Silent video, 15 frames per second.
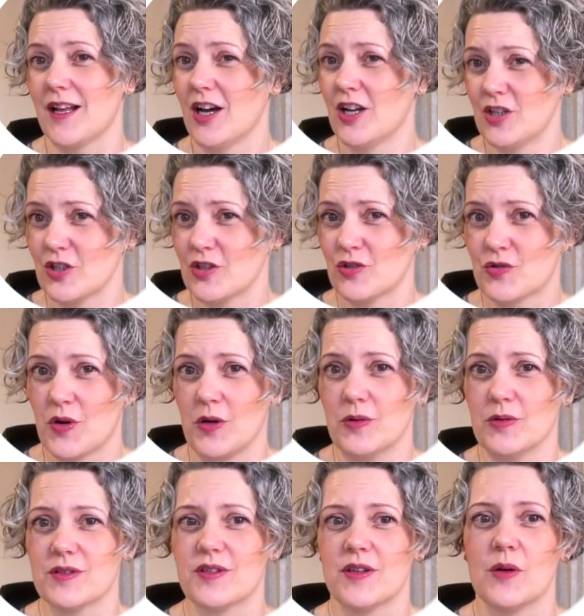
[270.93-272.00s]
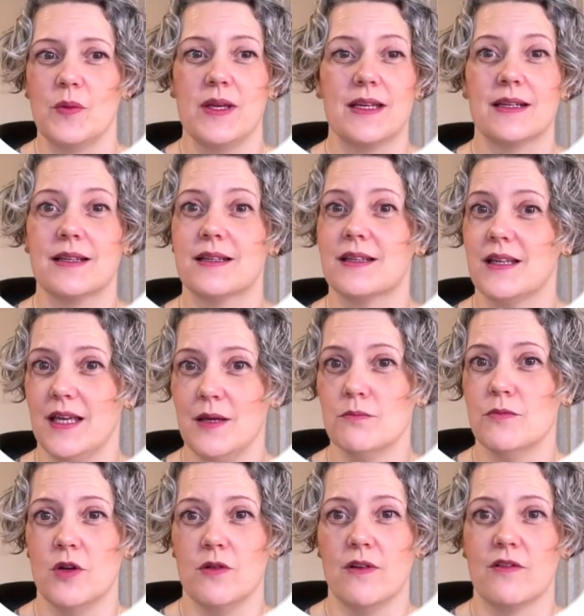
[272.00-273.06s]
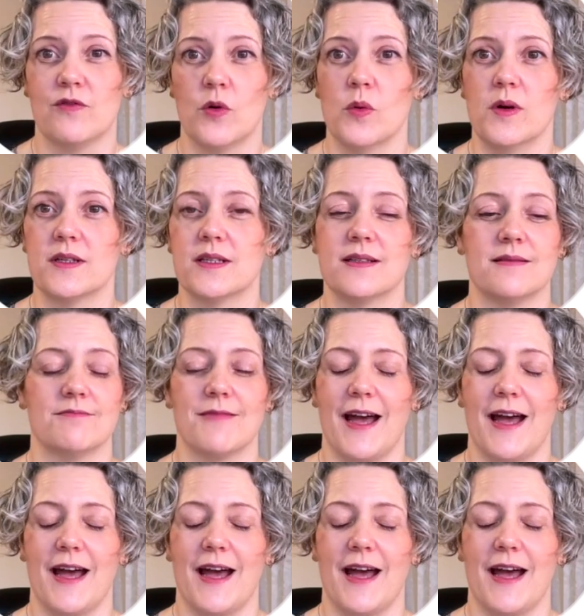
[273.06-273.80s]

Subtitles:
under control so that we can keep moving forward and